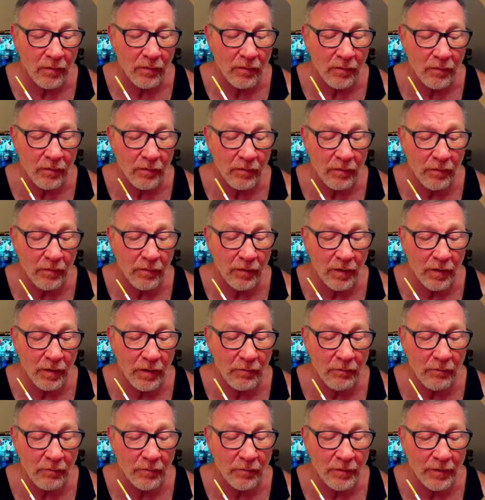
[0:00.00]
Yeah,
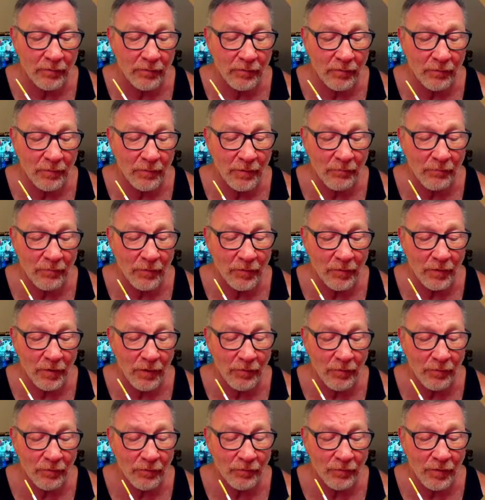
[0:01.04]
we'll get some different
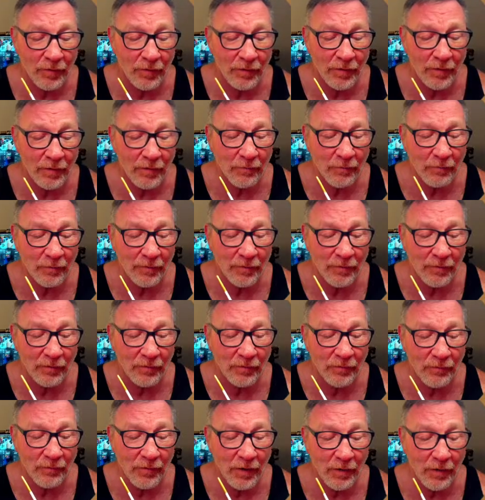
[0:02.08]
colors on there with this
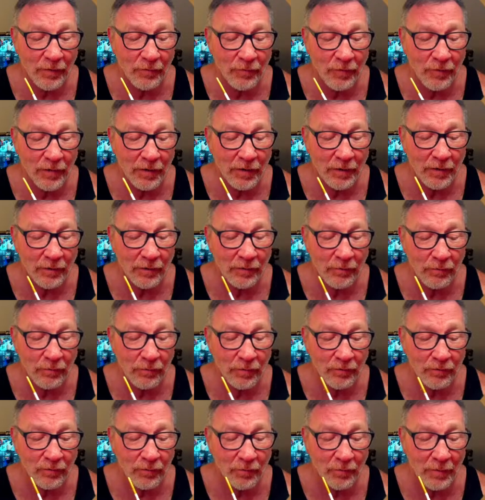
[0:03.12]
fire drake, which
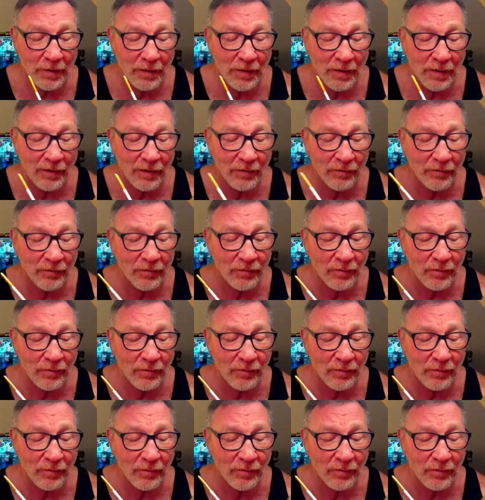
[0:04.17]
will be nice.